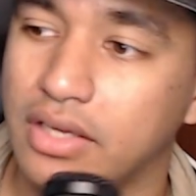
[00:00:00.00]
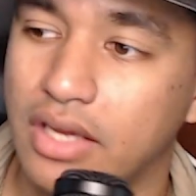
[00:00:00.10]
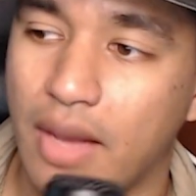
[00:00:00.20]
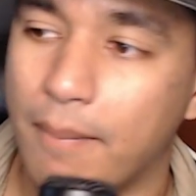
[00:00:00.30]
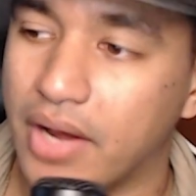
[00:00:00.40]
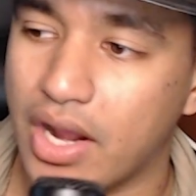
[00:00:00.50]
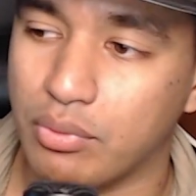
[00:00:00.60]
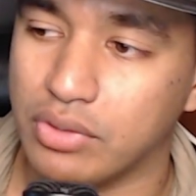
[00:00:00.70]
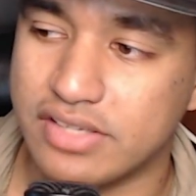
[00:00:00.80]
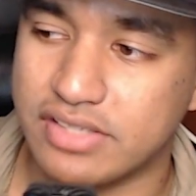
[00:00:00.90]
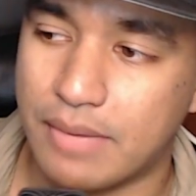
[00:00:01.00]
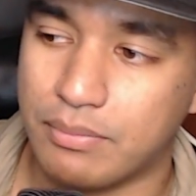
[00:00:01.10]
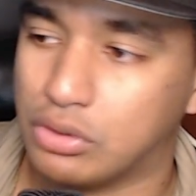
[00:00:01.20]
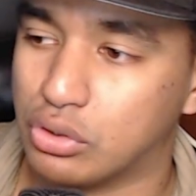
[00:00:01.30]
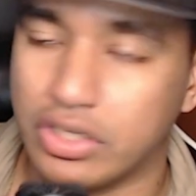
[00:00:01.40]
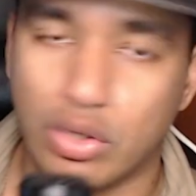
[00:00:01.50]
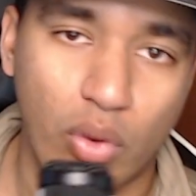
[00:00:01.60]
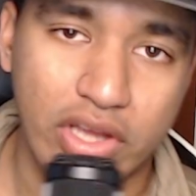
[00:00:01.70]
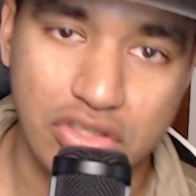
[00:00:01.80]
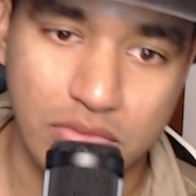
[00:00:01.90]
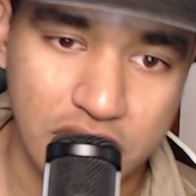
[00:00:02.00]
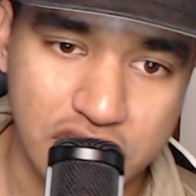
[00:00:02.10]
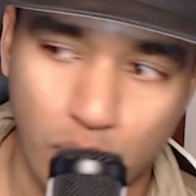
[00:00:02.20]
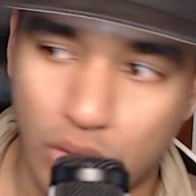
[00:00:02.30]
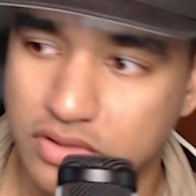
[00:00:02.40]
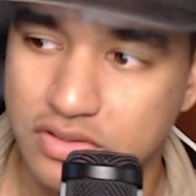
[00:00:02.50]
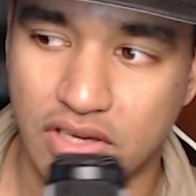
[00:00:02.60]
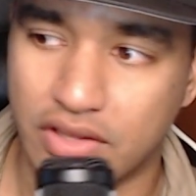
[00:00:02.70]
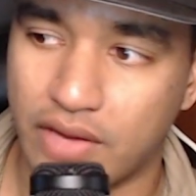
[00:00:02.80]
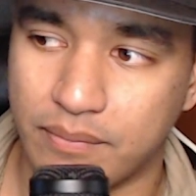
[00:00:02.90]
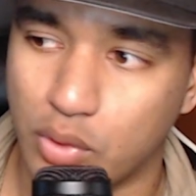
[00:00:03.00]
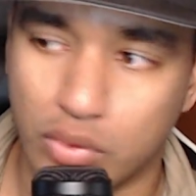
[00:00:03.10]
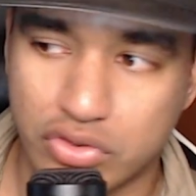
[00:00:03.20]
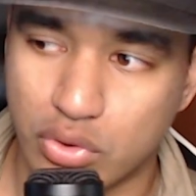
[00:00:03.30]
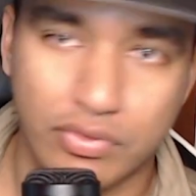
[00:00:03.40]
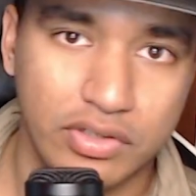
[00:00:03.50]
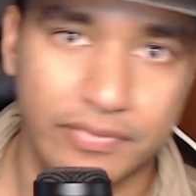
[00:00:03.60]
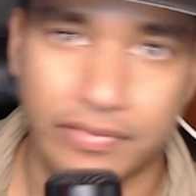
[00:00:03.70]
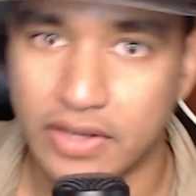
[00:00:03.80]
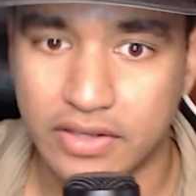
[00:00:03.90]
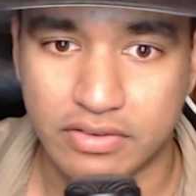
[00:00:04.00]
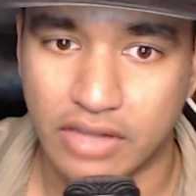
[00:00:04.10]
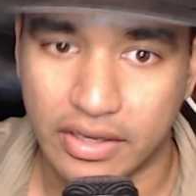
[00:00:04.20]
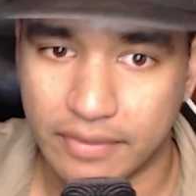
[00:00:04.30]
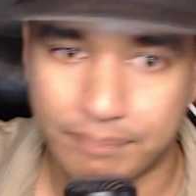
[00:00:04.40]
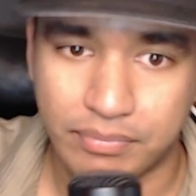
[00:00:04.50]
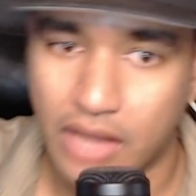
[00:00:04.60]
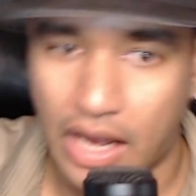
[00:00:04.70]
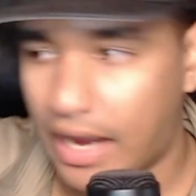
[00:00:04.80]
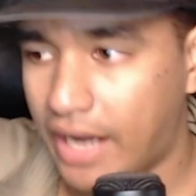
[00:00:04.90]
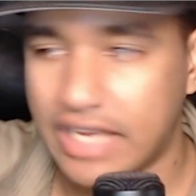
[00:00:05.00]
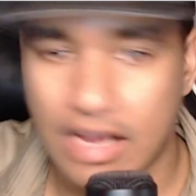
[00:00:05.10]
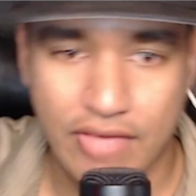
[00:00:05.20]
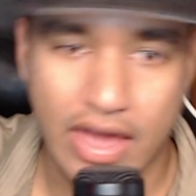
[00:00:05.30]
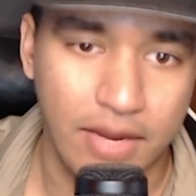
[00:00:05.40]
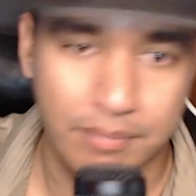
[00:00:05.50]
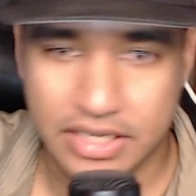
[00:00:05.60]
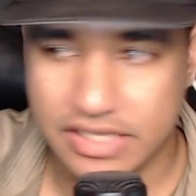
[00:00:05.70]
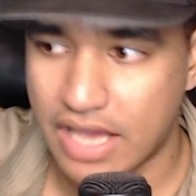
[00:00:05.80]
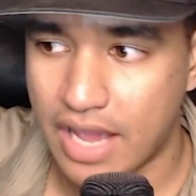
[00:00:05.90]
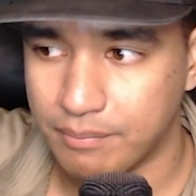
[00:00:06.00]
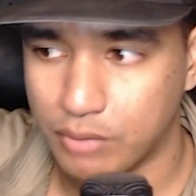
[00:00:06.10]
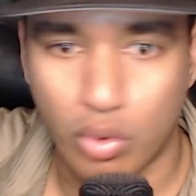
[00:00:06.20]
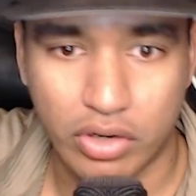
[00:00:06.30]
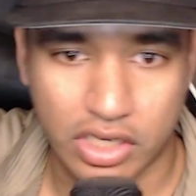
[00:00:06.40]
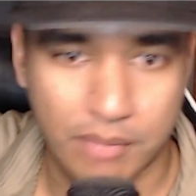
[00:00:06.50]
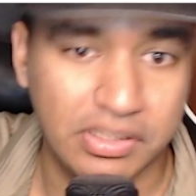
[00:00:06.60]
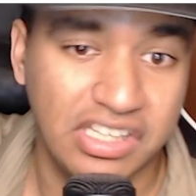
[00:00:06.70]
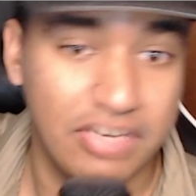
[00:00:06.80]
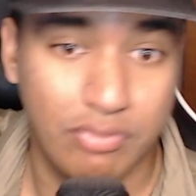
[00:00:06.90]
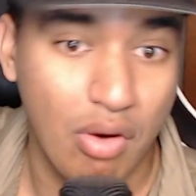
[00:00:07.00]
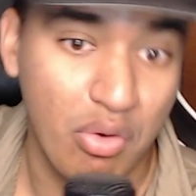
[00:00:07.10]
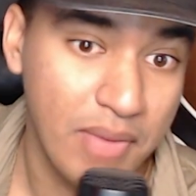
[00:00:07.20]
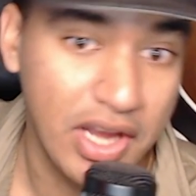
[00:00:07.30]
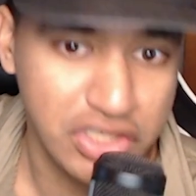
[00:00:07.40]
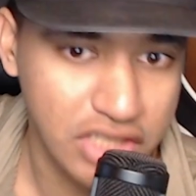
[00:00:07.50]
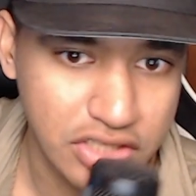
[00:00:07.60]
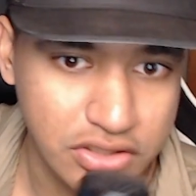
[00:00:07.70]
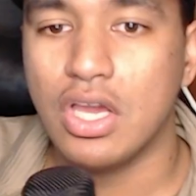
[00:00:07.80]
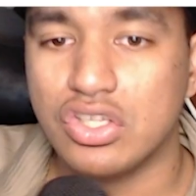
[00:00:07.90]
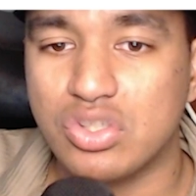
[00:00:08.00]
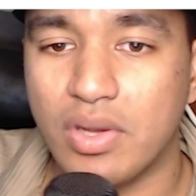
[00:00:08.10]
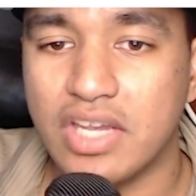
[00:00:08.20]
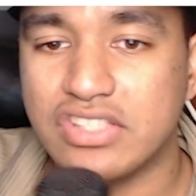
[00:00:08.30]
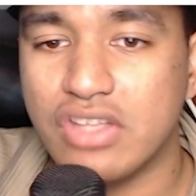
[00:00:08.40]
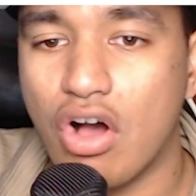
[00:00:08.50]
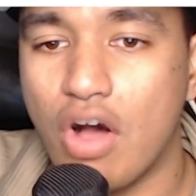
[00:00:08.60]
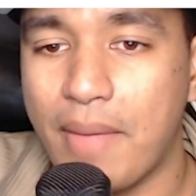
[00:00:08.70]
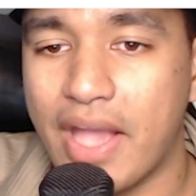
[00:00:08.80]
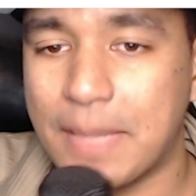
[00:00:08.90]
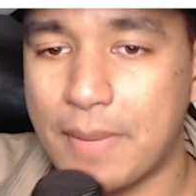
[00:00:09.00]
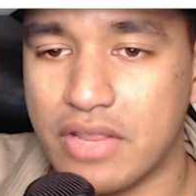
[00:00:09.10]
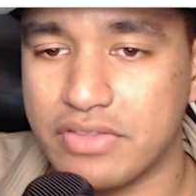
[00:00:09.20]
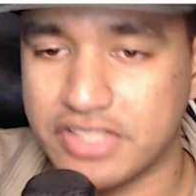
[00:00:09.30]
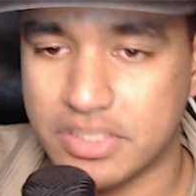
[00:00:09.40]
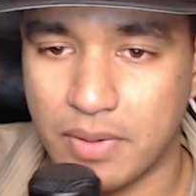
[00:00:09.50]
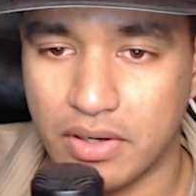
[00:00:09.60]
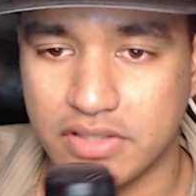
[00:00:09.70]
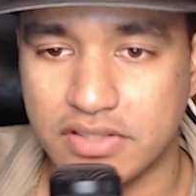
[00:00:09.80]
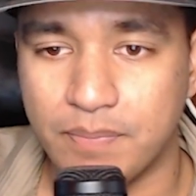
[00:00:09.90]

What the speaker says: but I realized that I'm learning way too much at once. I'm going to school for different things. Like, I gave that up because I'm going a completely different route with my education. So I guess not all bad came out of this experience.